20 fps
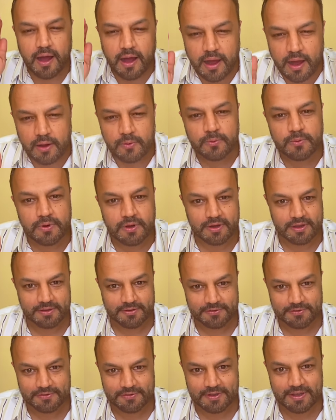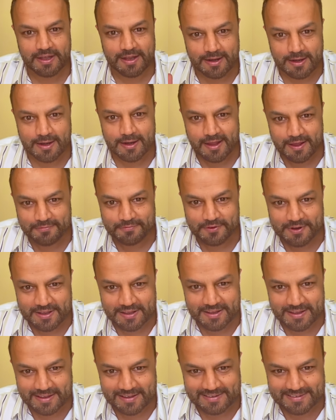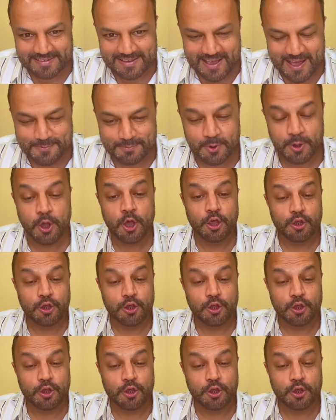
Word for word: hours left in the exam.